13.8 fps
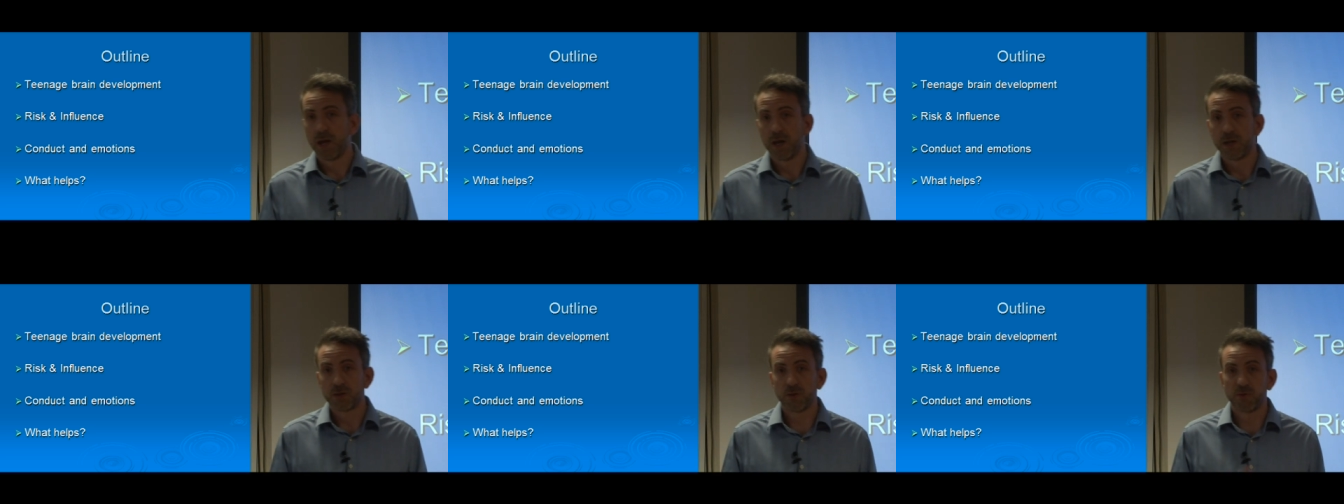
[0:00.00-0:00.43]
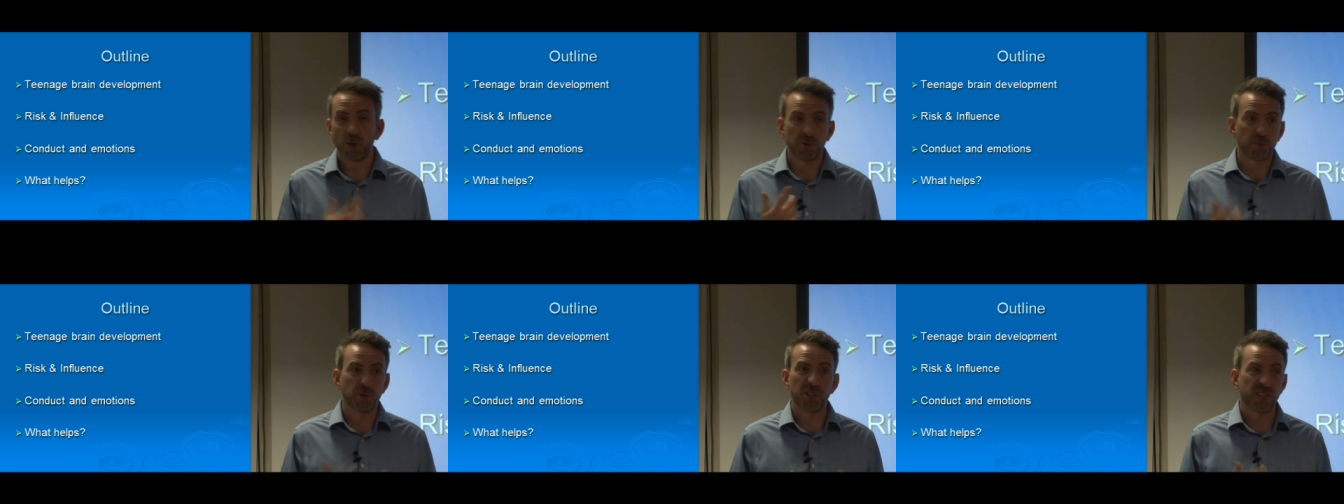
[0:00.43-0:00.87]
sort of
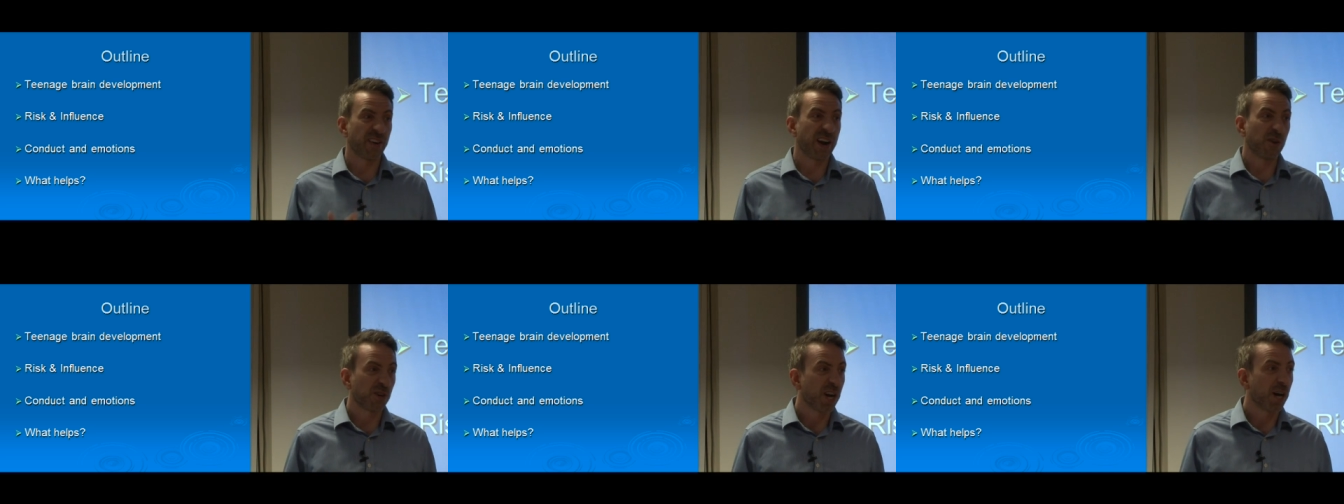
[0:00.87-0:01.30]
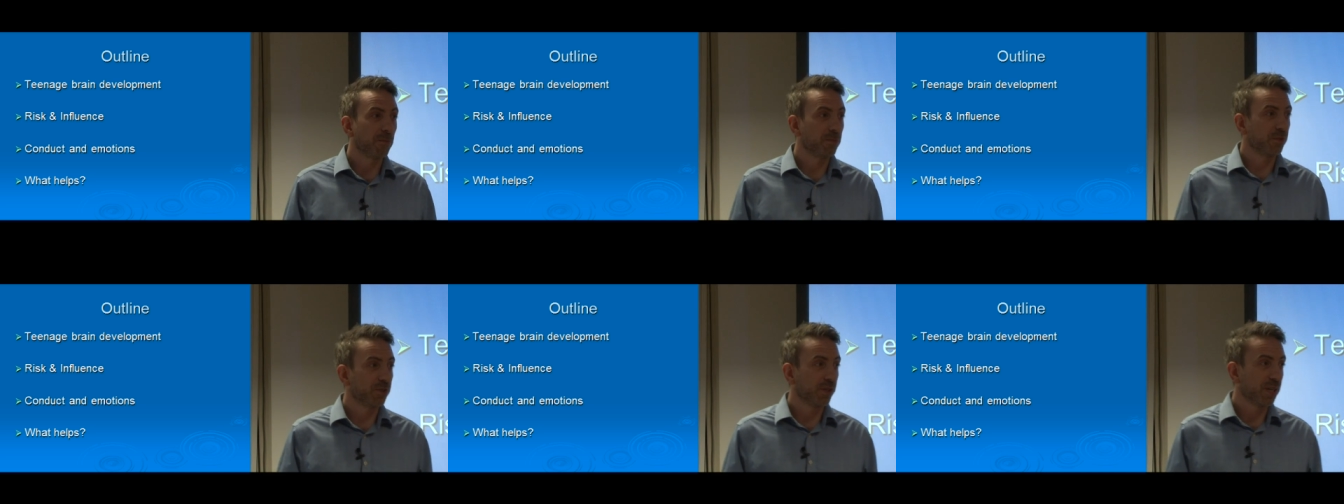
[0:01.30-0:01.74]
optimise their
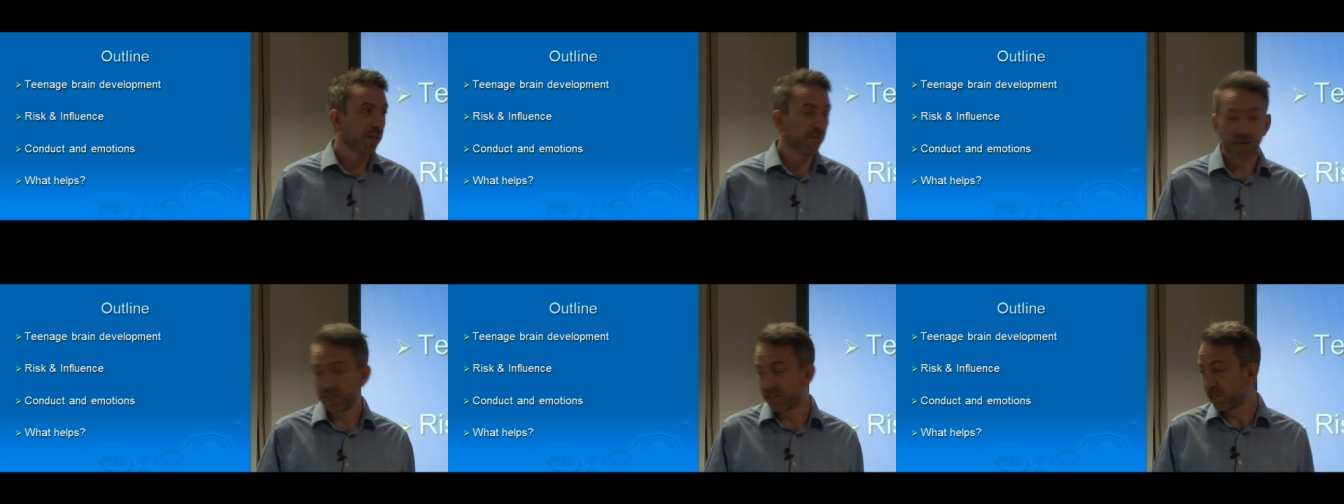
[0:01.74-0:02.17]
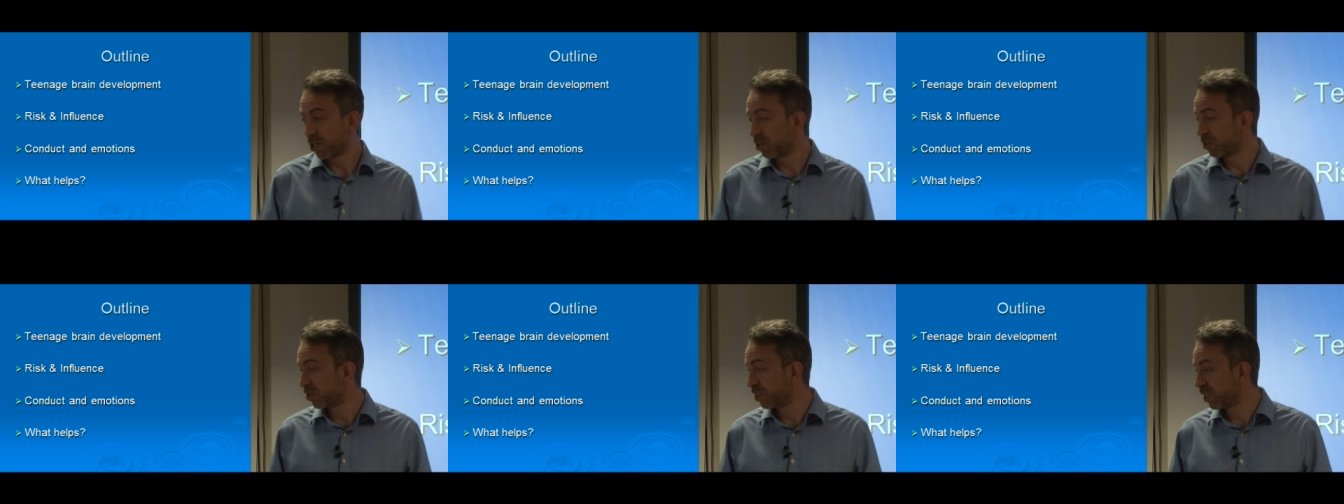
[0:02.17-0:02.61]
outcomes and have best
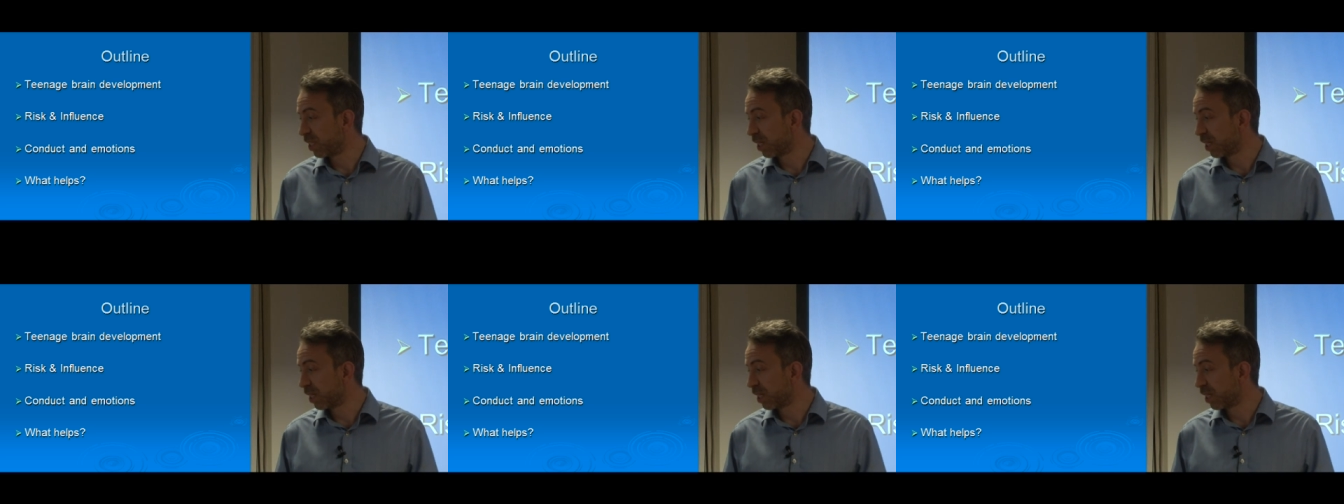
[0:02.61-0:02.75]
chances in